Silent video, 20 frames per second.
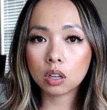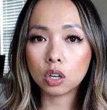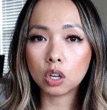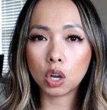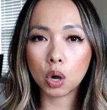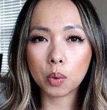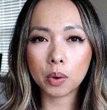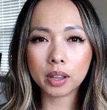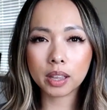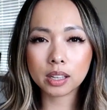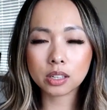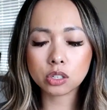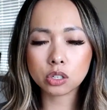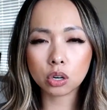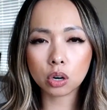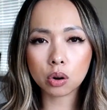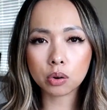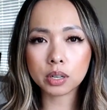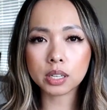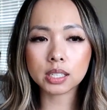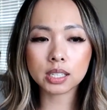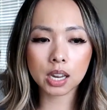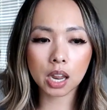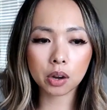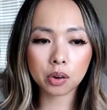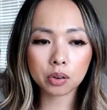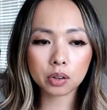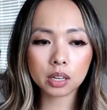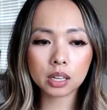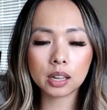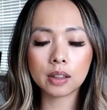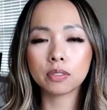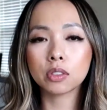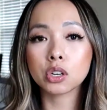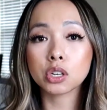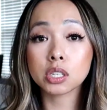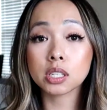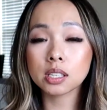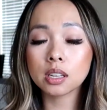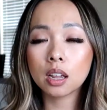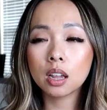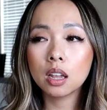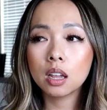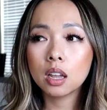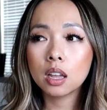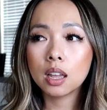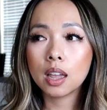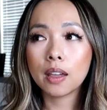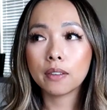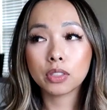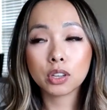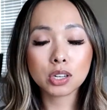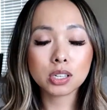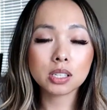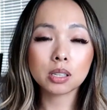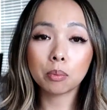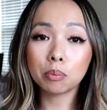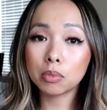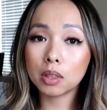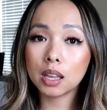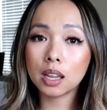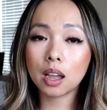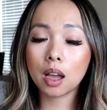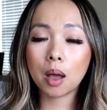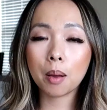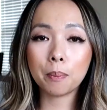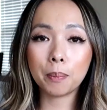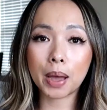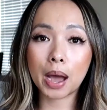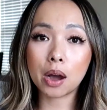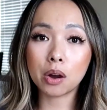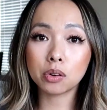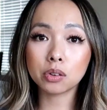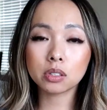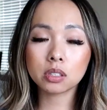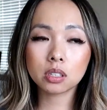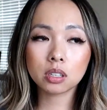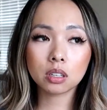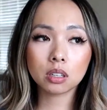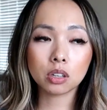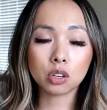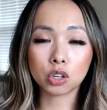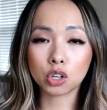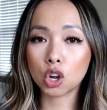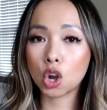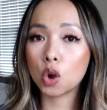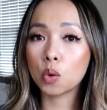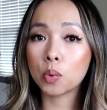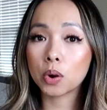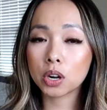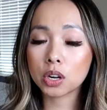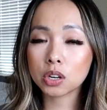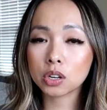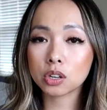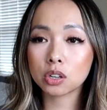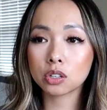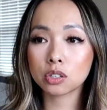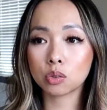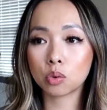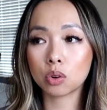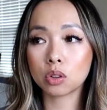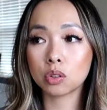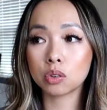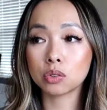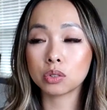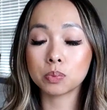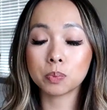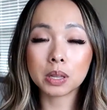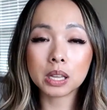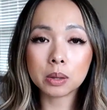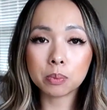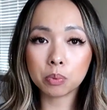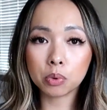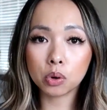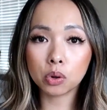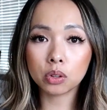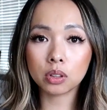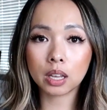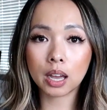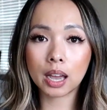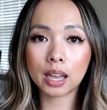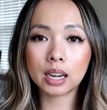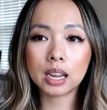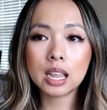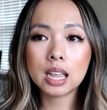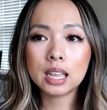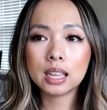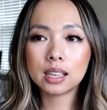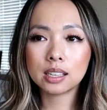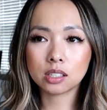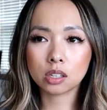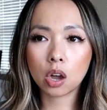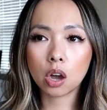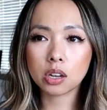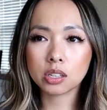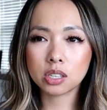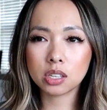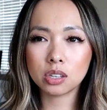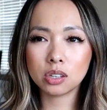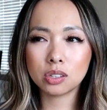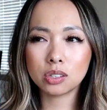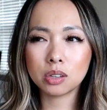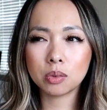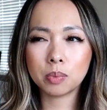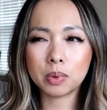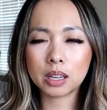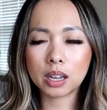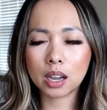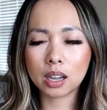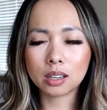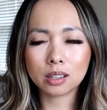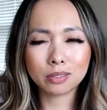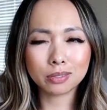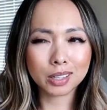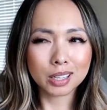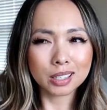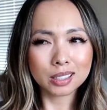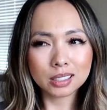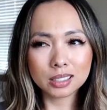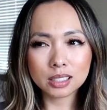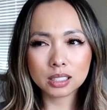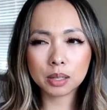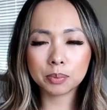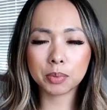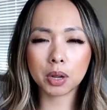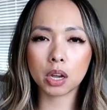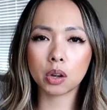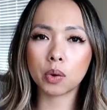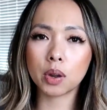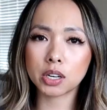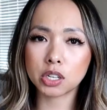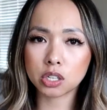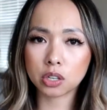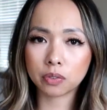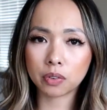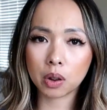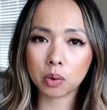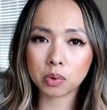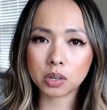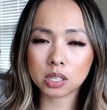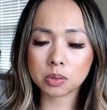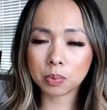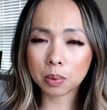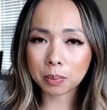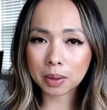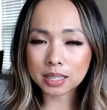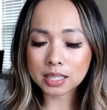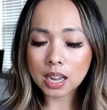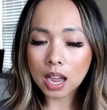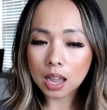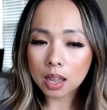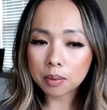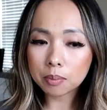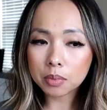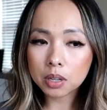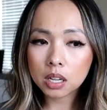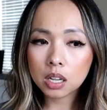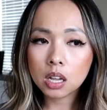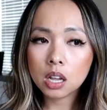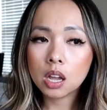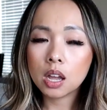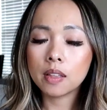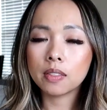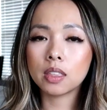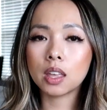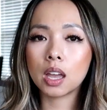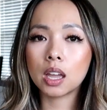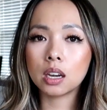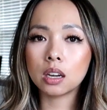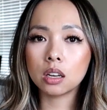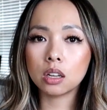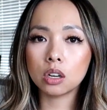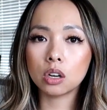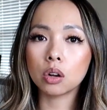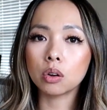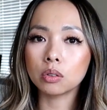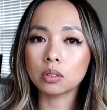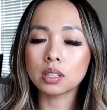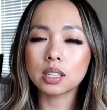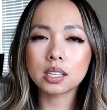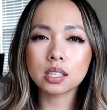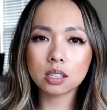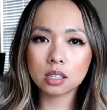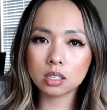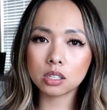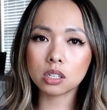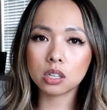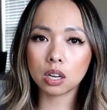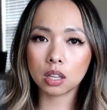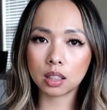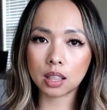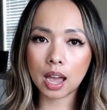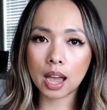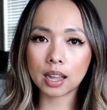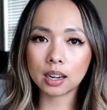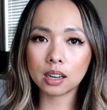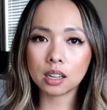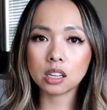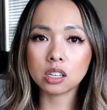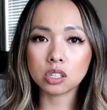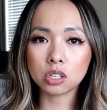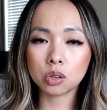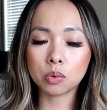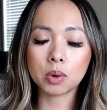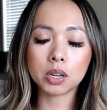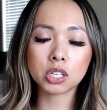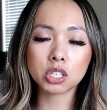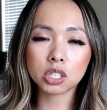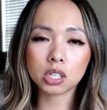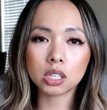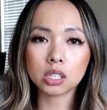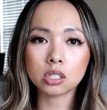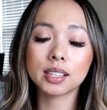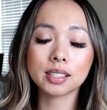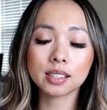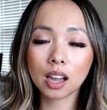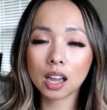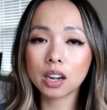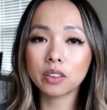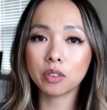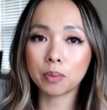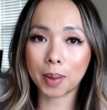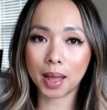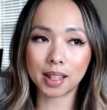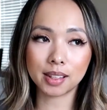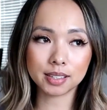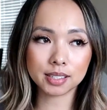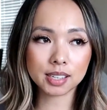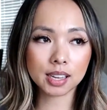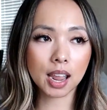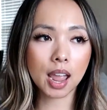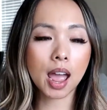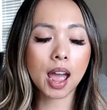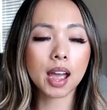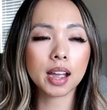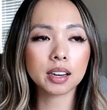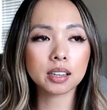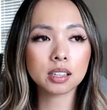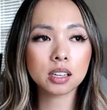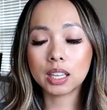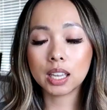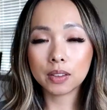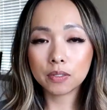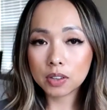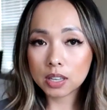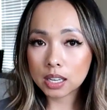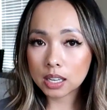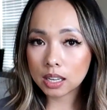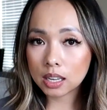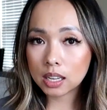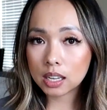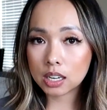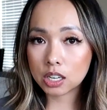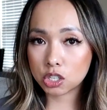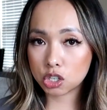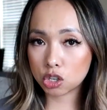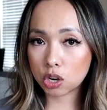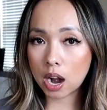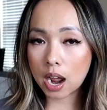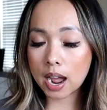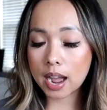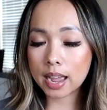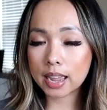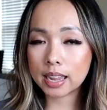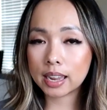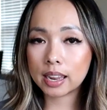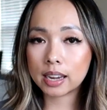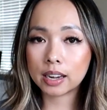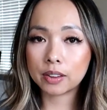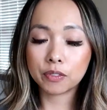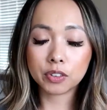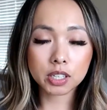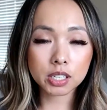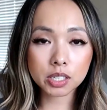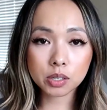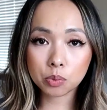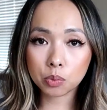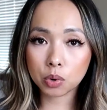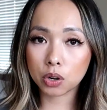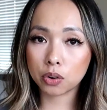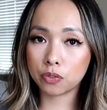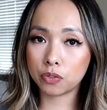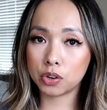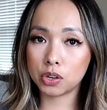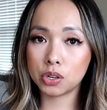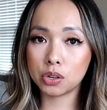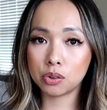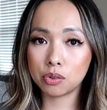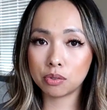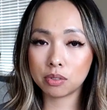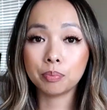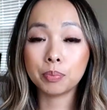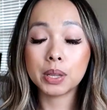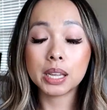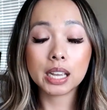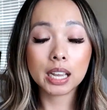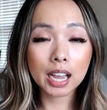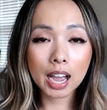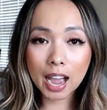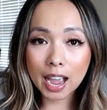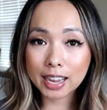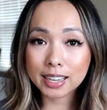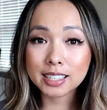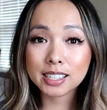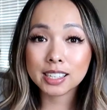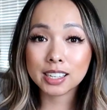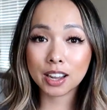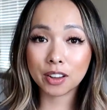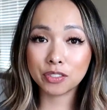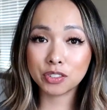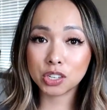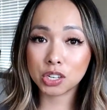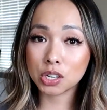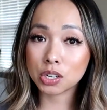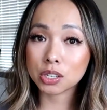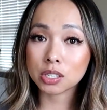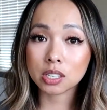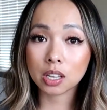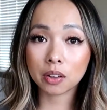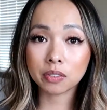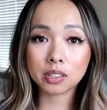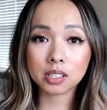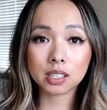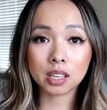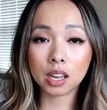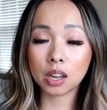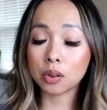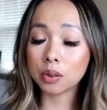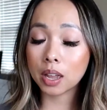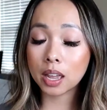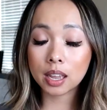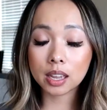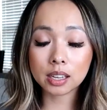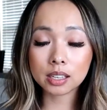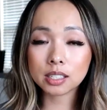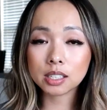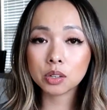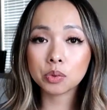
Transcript: go against your own integrity. If there's something about your coworkers or those people that is causing you to be kind of like, I'm not quite sure if I want to spend my time, then, you know, listen to that intuition. It's kind of a balancing act, giving it a try, and if it doesn't work for you, being kind enough to yourself to say, okay, it